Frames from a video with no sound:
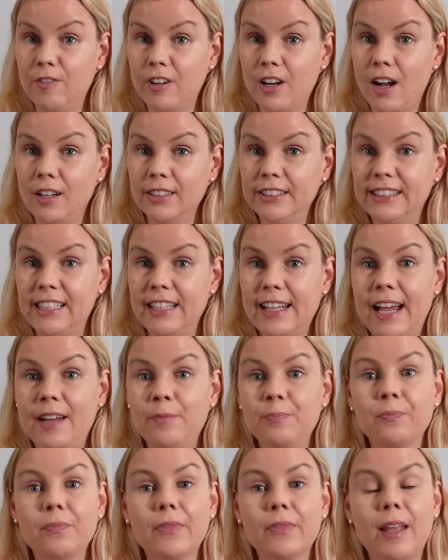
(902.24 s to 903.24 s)
regards to
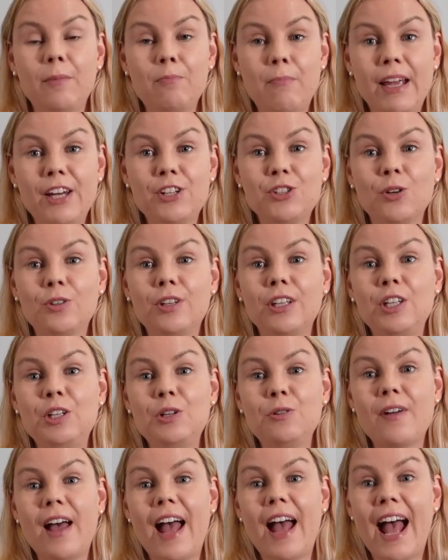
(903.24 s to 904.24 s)
that, make sure that
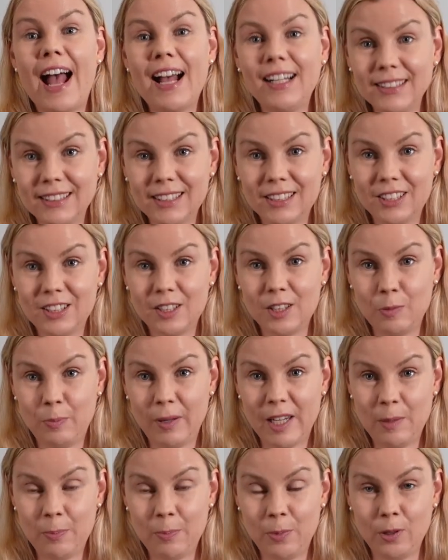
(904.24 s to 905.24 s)
you've asked the
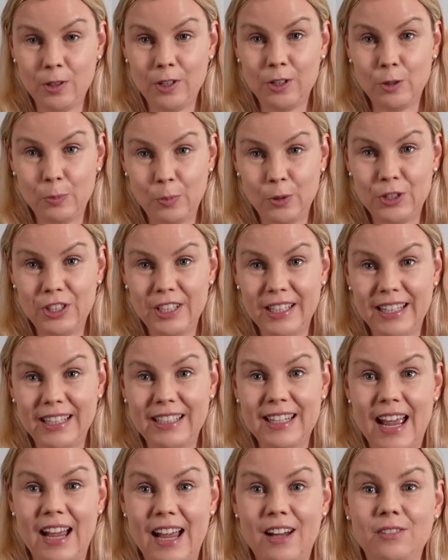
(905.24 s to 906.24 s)
people that you're putting
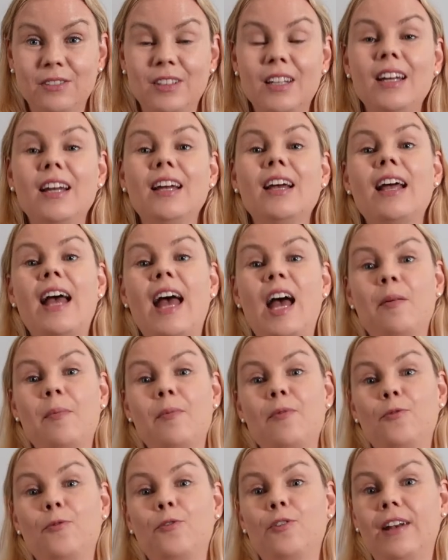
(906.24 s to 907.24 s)
down
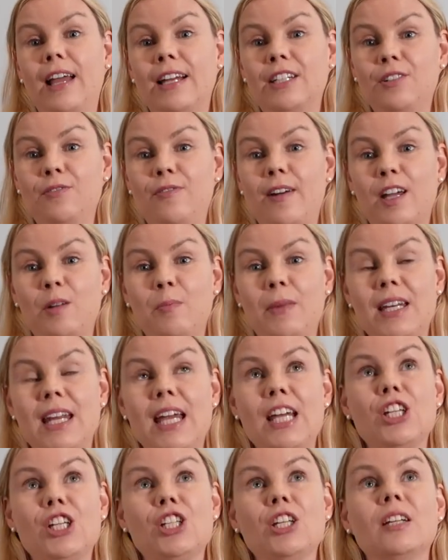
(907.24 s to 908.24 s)
for a letter of
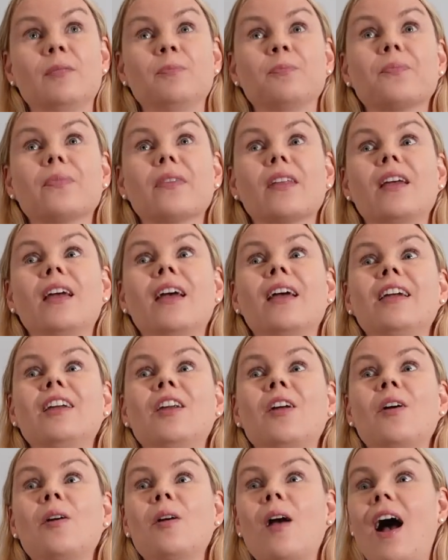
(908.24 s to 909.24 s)
recommendation.
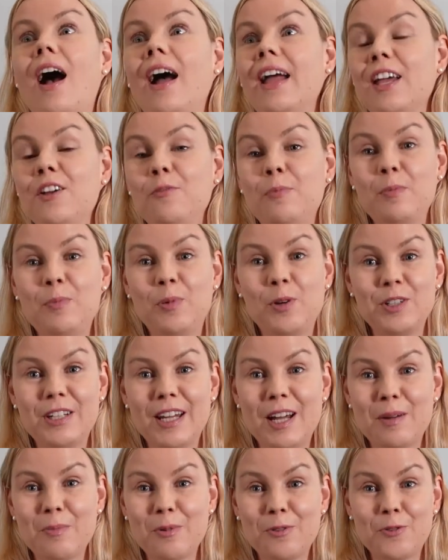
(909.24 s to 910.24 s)
I have been put
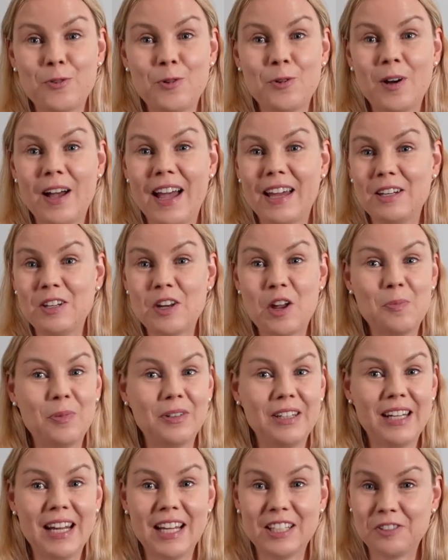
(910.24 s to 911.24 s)
down before and
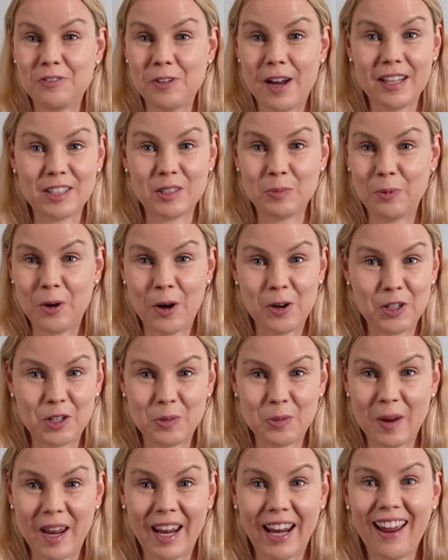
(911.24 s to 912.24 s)
nobody has
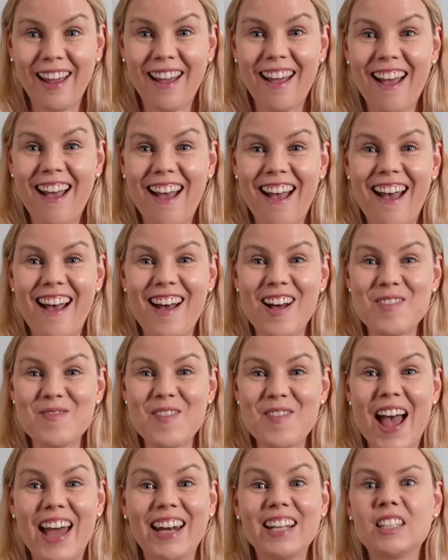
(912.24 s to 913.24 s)
approached me.
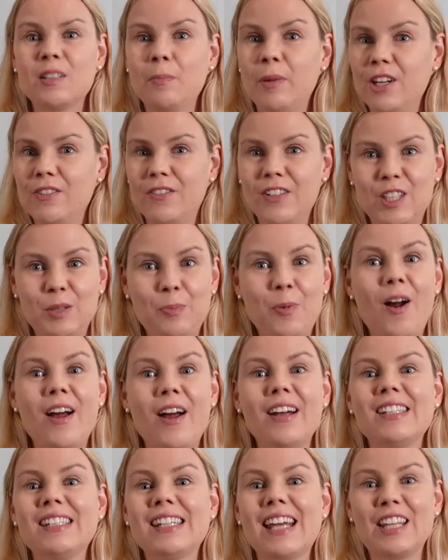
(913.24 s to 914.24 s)
And it's a bit of a
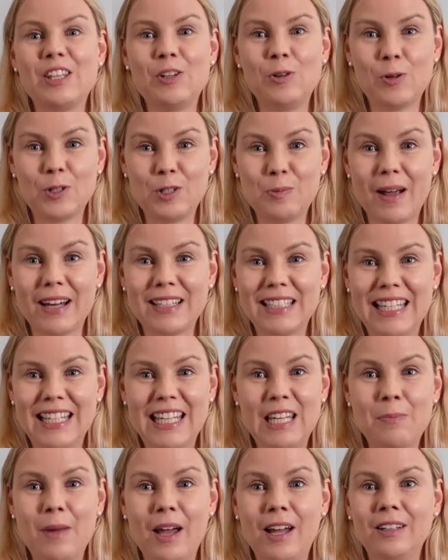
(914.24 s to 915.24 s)
surprise to get the automatic
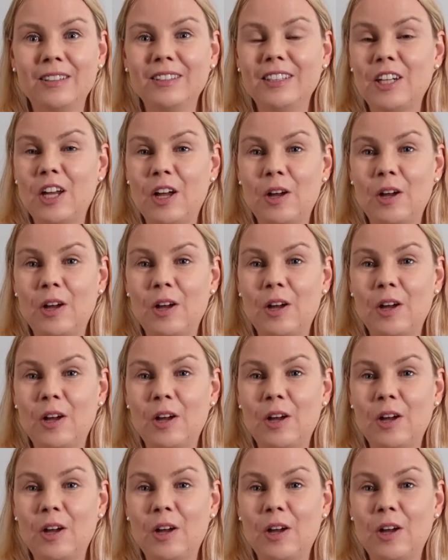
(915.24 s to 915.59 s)
email,